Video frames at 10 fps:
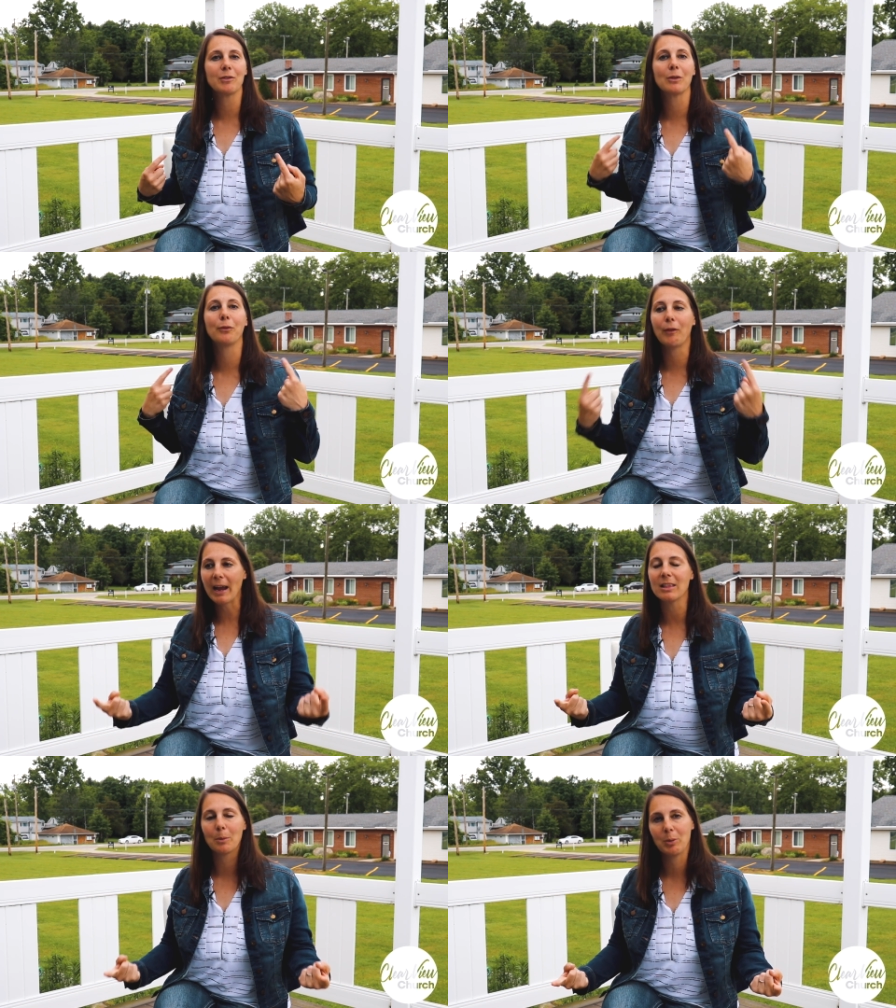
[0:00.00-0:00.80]
to
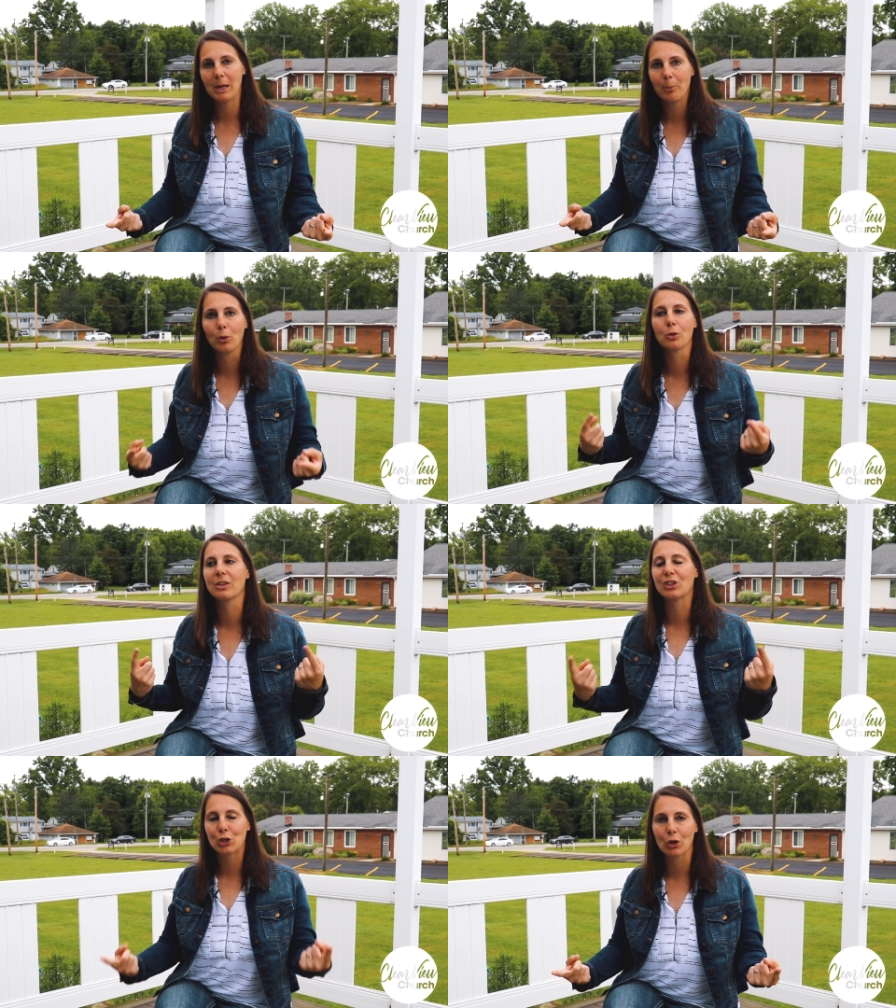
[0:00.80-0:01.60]
fight the people or
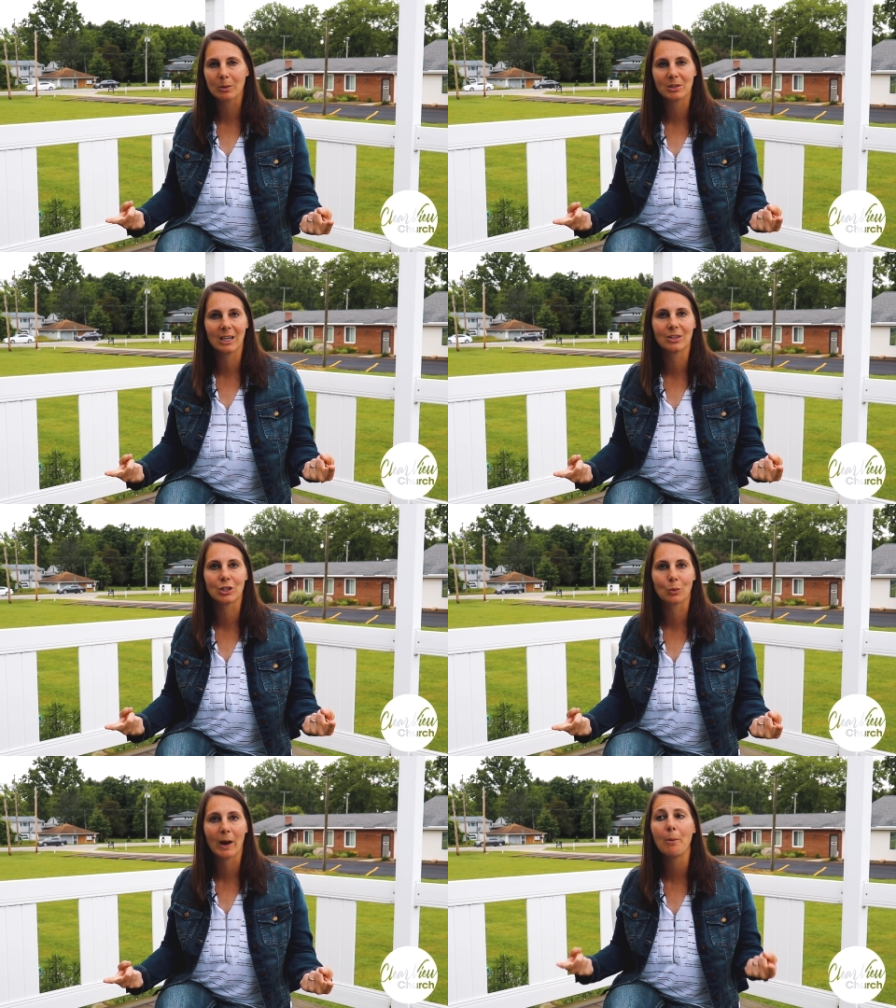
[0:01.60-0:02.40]
the
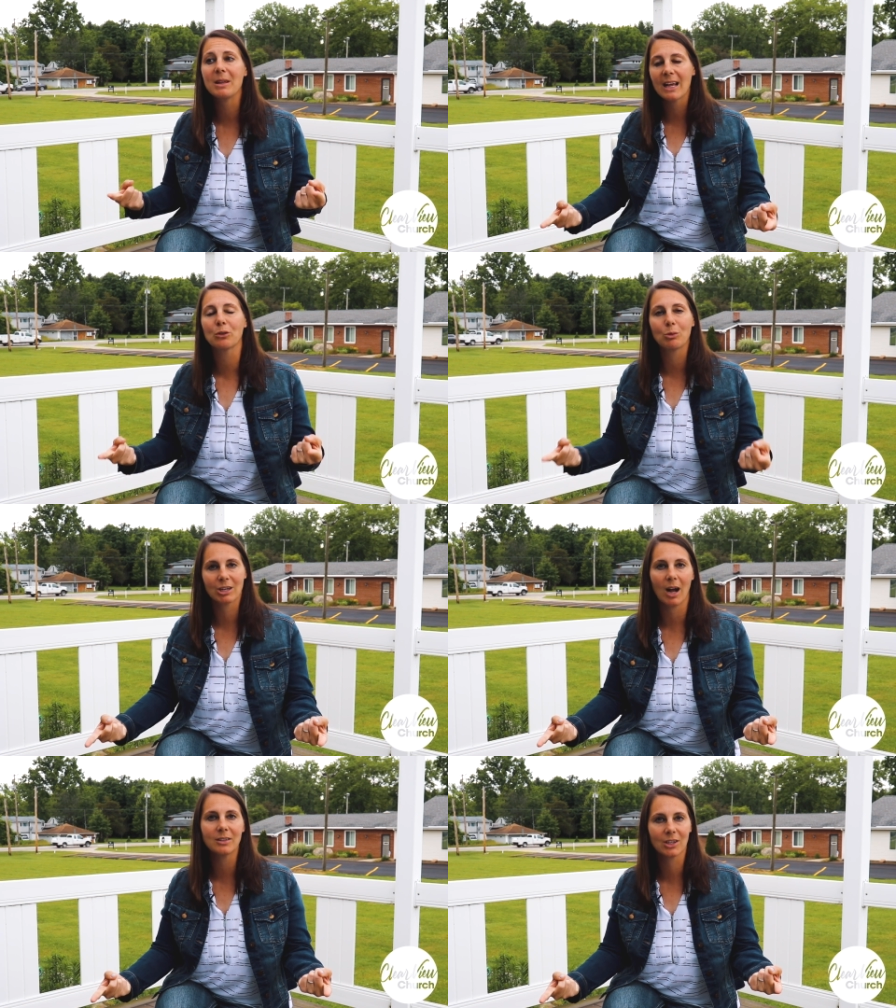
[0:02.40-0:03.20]
circumstances around me. That's what
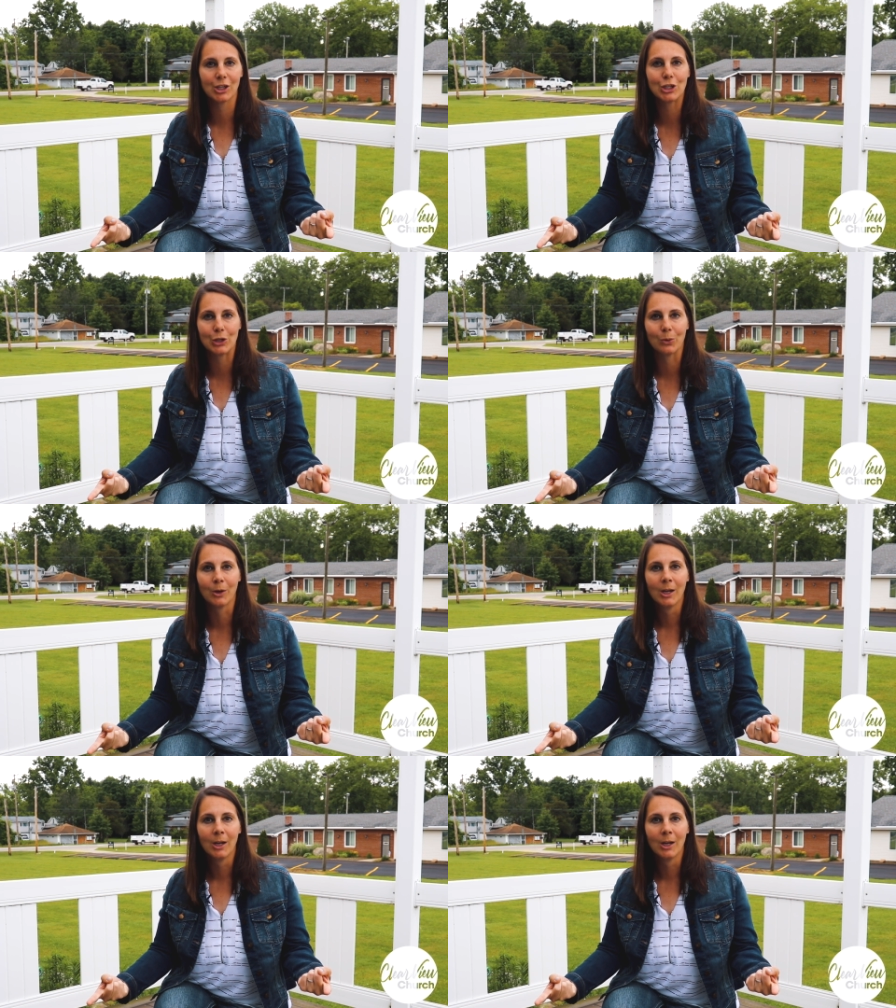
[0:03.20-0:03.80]
God's going to do.